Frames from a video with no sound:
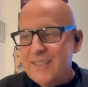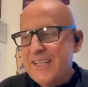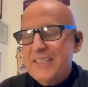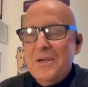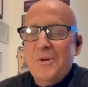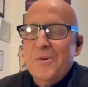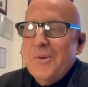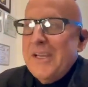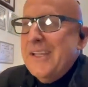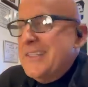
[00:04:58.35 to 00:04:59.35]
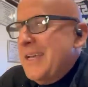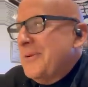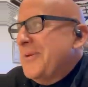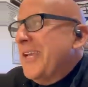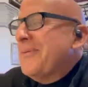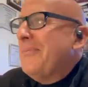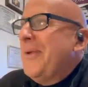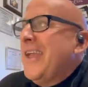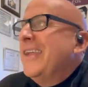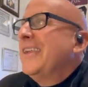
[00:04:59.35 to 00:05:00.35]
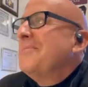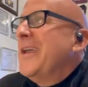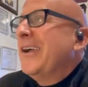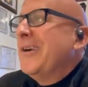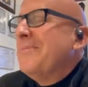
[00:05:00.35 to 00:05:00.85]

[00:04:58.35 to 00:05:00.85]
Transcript: That's how we get paid and make our